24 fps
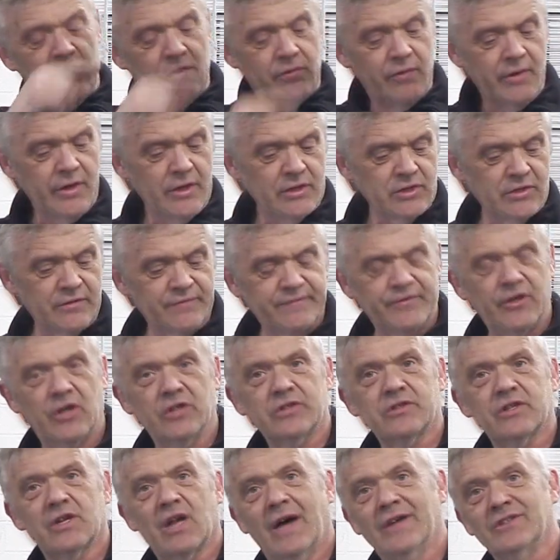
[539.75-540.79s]
Urea is a
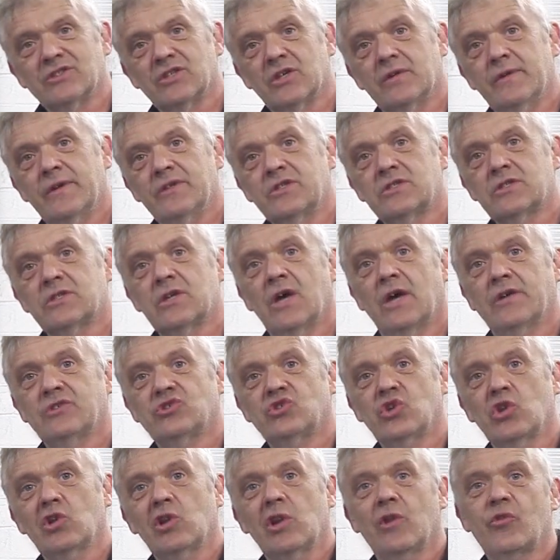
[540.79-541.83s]
fertiliser, it's uh,
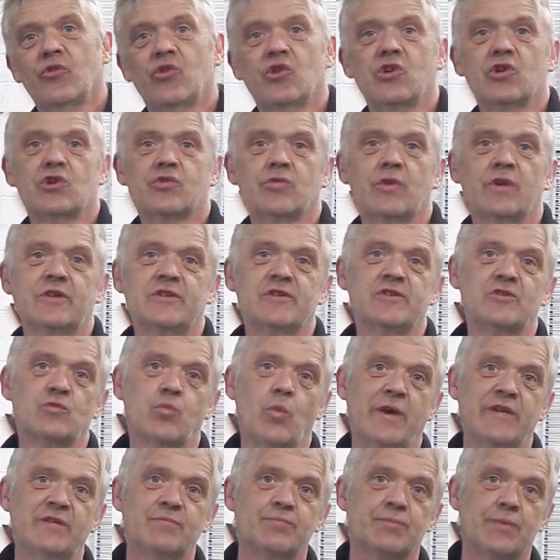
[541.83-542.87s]
singularly the greatest
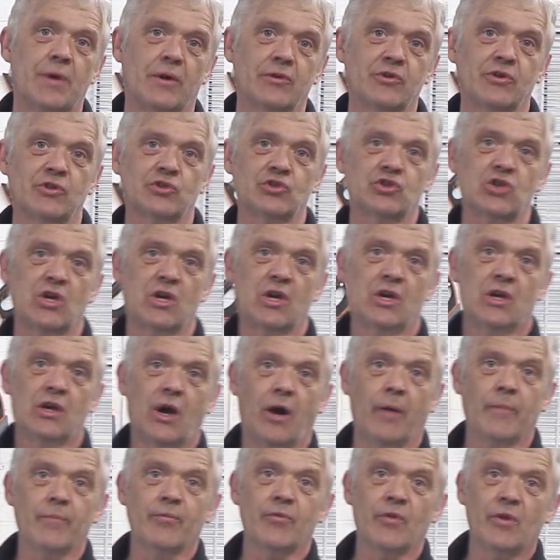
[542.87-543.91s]
waste product
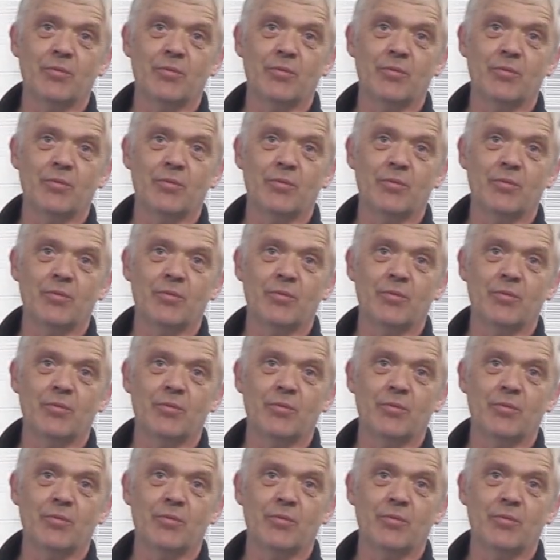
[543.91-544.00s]
on